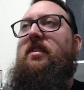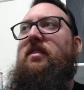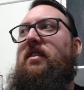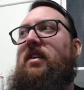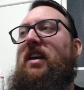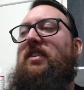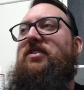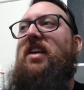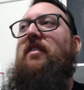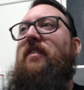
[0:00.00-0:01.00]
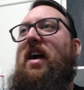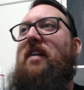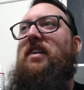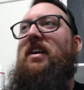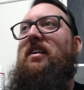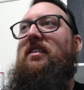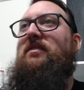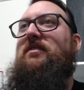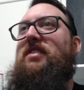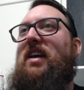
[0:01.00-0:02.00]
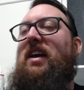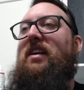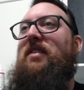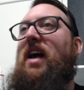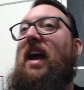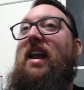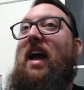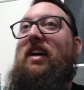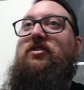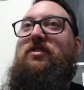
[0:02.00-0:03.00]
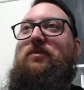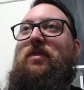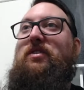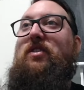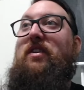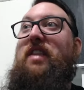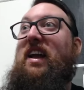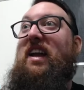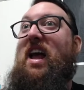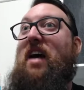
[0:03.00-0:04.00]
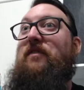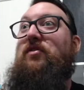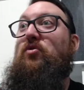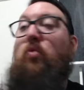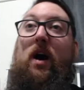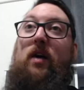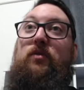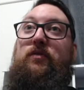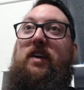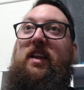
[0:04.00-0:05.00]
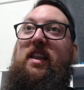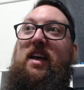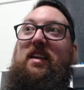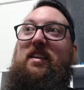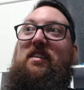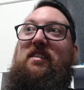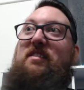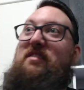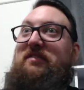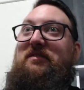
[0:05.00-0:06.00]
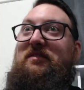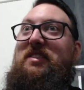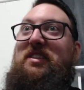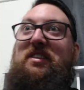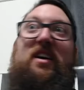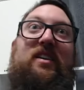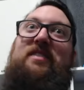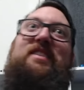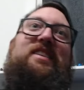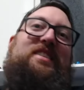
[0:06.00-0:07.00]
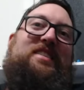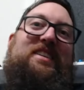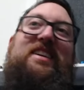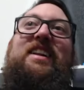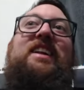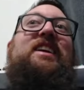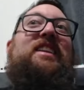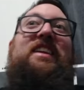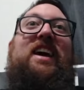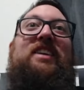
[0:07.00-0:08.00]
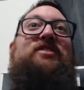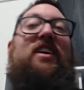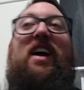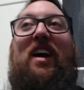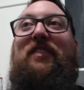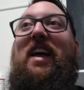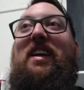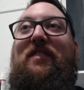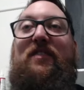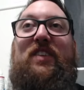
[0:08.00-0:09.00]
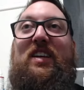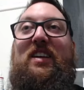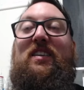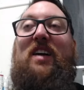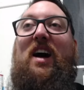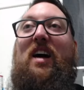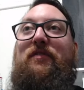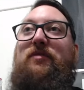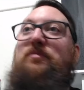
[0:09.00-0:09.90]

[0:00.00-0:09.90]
instead of having, say, 8 actions in one turn, they can have 12. And then, you know, the next turn after that, even if you kill half of them,